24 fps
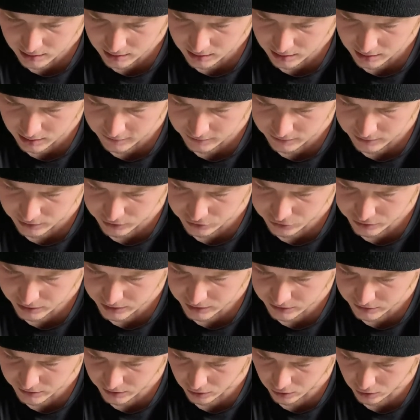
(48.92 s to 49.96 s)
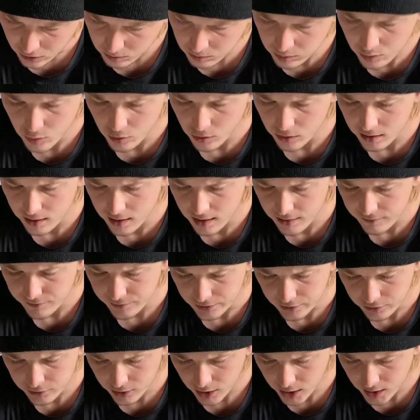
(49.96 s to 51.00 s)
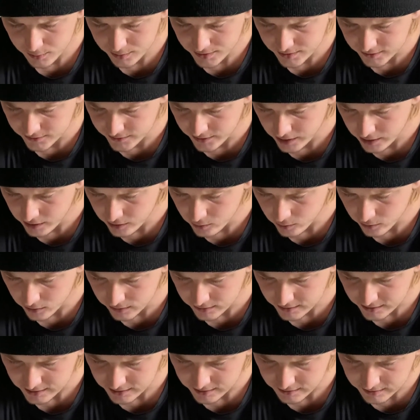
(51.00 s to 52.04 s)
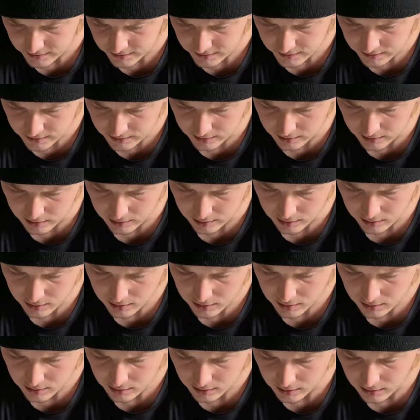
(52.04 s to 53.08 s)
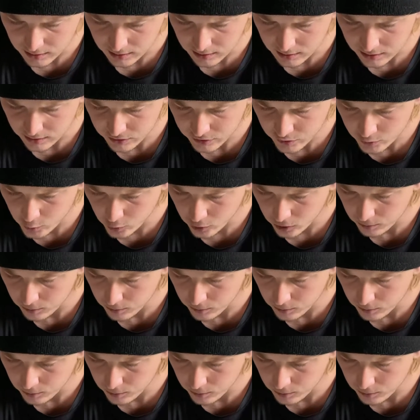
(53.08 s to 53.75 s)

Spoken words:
if the trees all bore heavy crops of acorns consistently, the squirrel